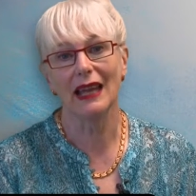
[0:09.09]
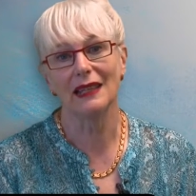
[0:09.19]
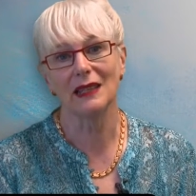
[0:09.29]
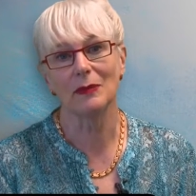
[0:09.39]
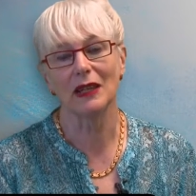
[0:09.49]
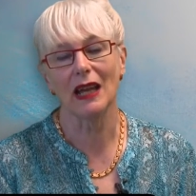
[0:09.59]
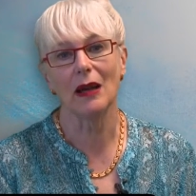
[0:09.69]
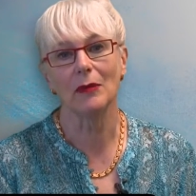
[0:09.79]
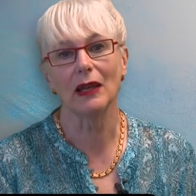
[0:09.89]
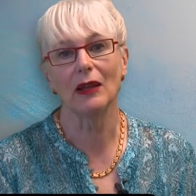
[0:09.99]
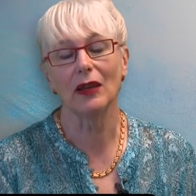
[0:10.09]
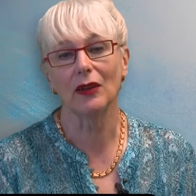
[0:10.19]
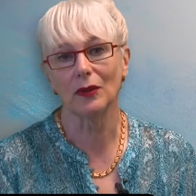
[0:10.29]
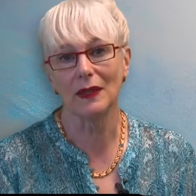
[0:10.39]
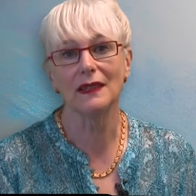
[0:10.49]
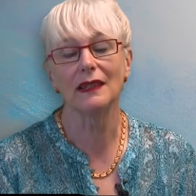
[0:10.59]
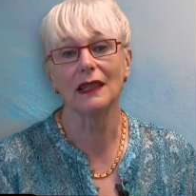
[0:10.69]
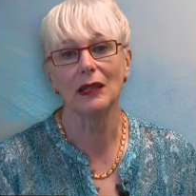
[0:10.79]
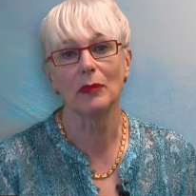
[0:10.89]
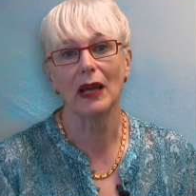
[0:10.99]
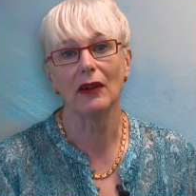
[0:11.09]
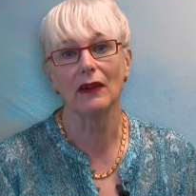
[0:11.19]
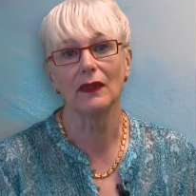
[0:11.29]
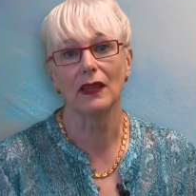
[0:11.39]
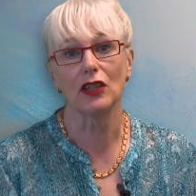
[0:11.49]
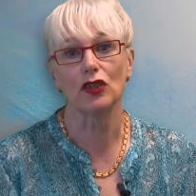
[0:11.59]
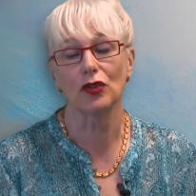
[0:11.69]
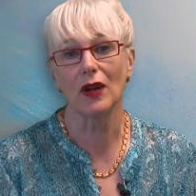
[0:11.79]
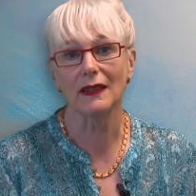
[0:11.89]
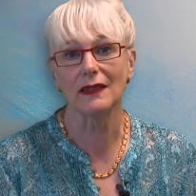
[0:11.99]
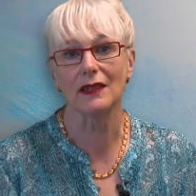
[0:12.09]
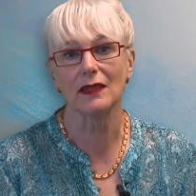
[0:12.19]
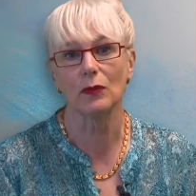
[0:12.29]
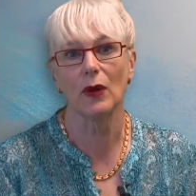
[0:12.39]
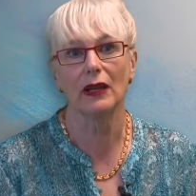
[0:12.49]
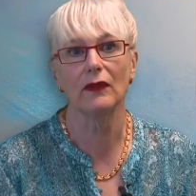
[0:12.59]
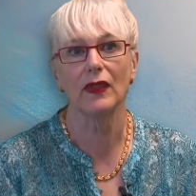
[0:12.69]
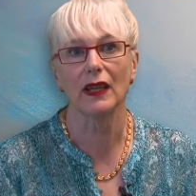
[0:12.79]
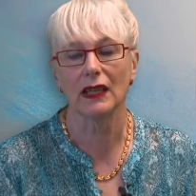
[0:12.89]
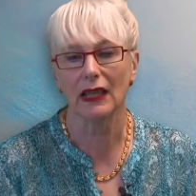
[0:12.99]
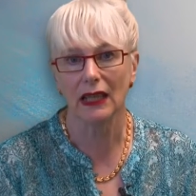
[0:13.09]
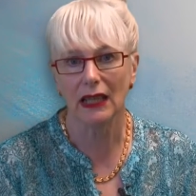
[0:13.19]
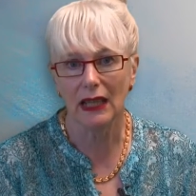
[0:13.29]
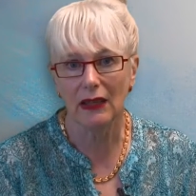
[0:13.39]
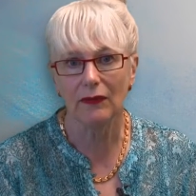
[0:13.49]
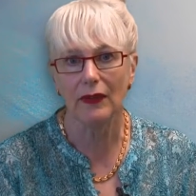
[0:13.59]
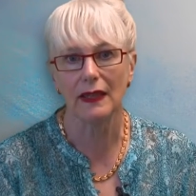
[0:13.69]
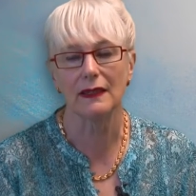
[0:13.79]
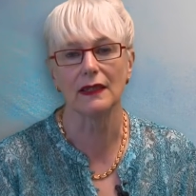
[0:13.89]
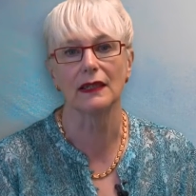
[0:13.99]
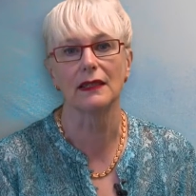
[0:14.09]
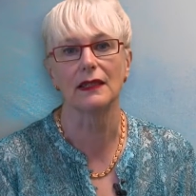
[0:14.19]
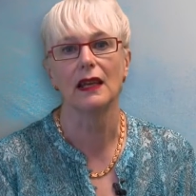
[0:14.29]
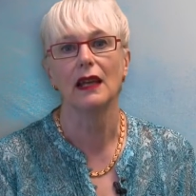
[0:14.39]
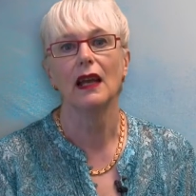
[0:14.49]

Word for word: and it's becoming increasingly apparent that trust is one of the key facets